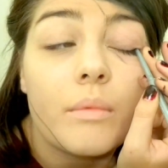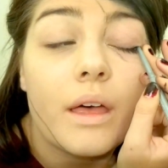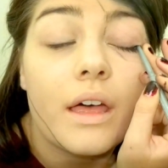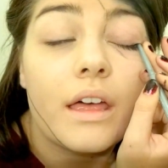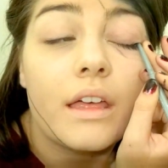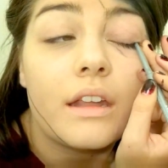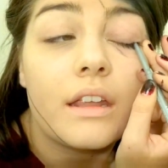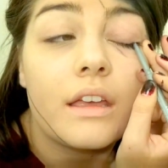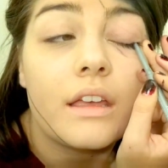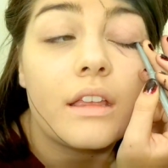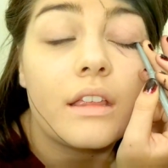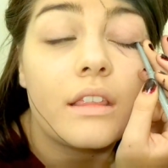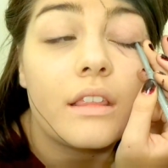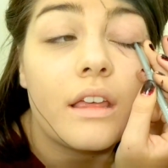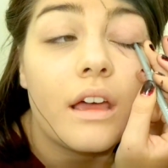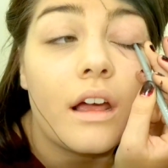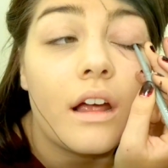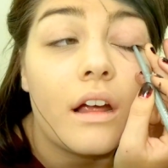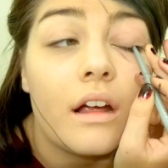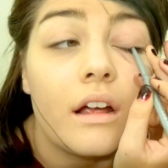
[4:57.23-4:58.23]
pen in
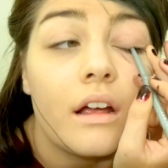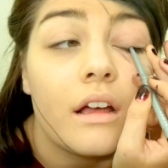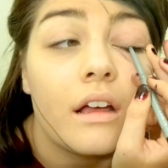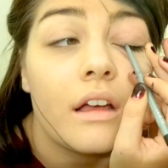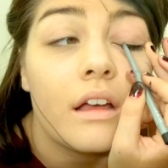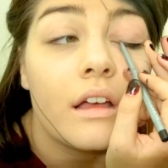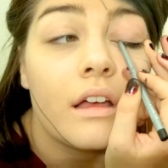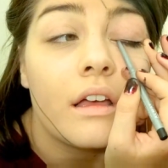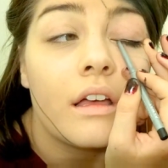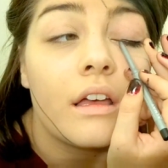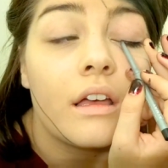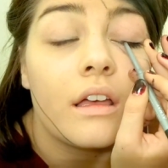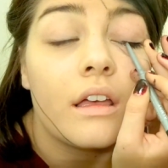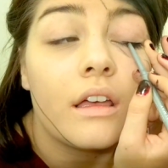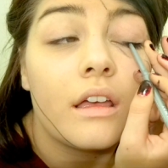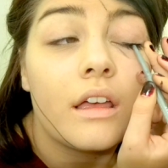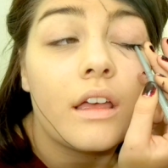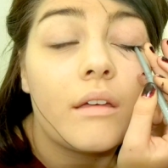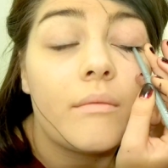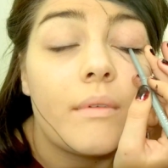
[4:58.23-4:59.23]
there,
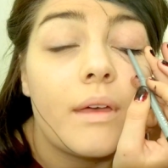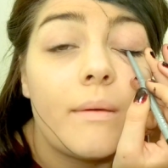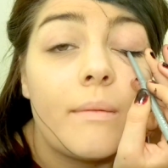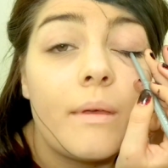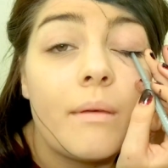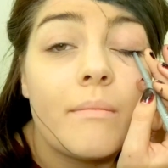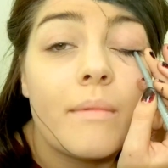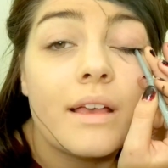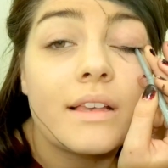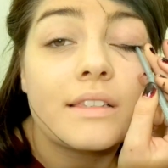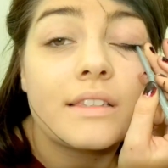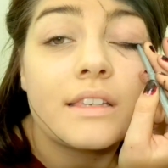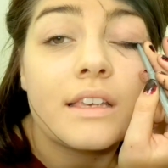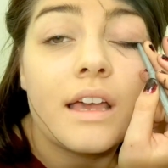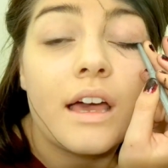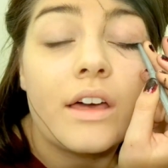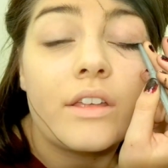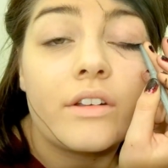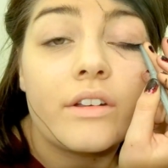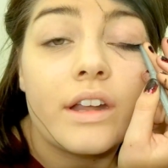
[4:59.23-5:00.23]
It may be messy
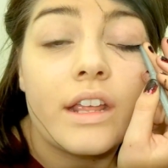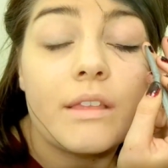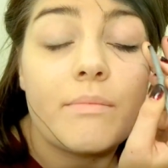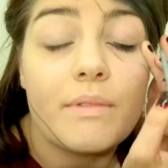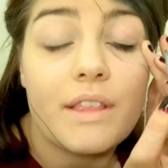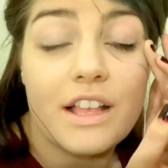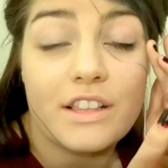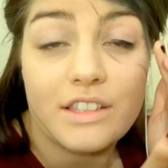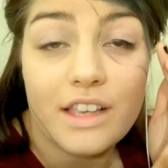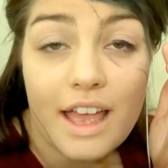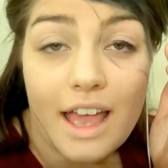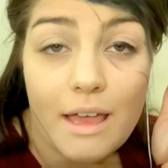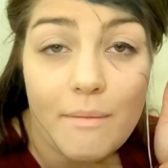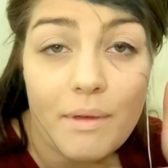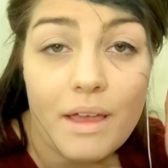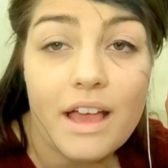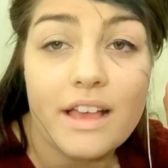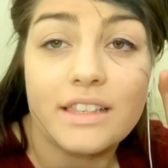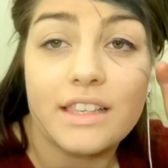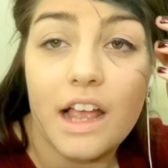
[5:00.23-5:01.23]
underneath, but that's okay
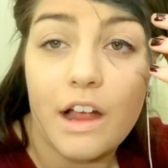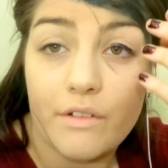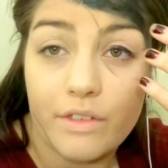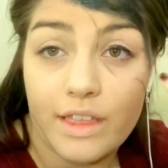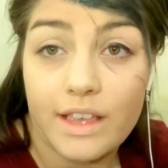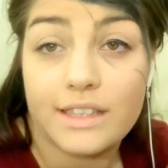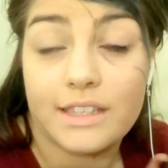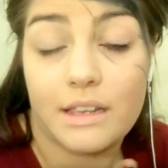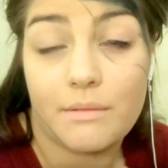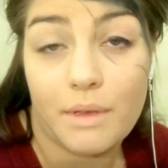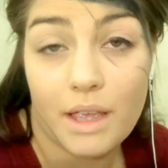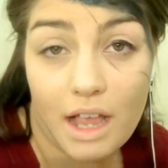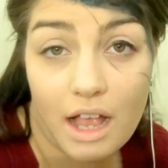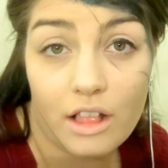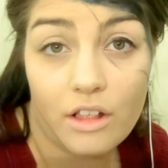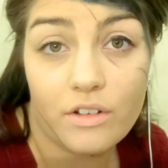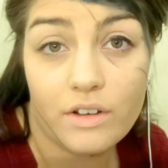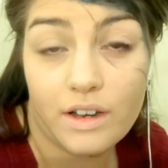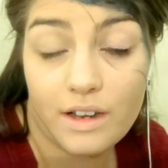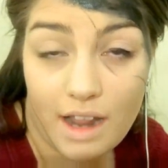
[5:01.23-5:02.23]
because everything's going to be
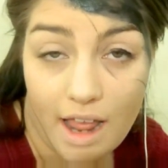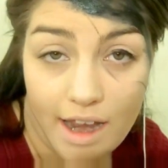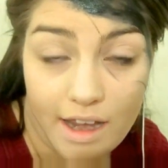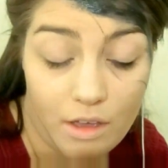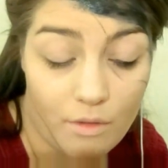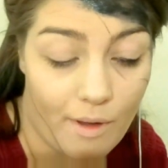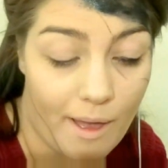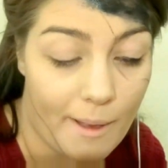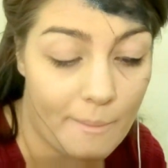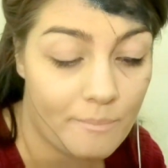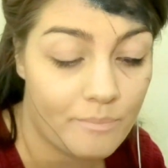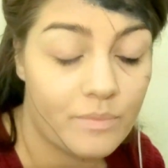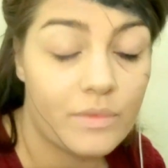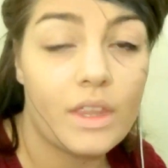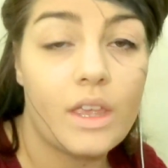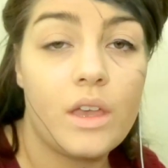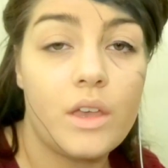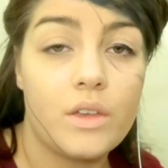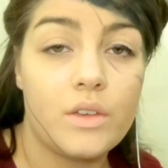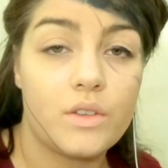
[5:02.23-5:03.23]
colored in anyway.
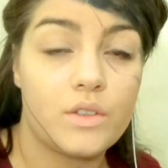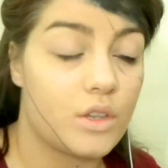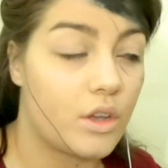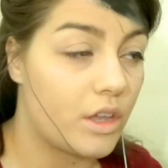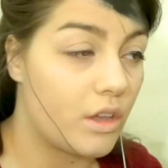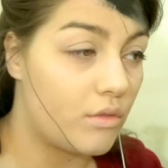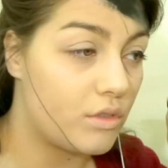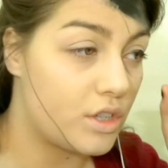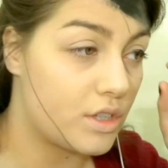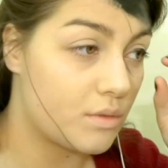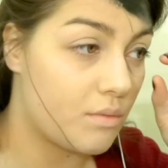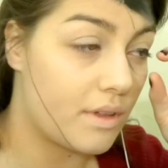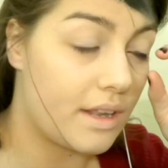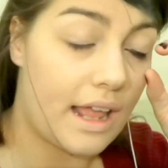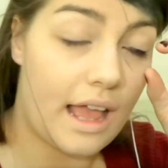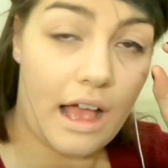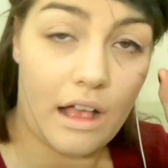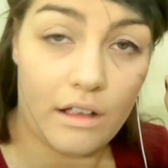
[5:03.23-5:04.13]
So you just want to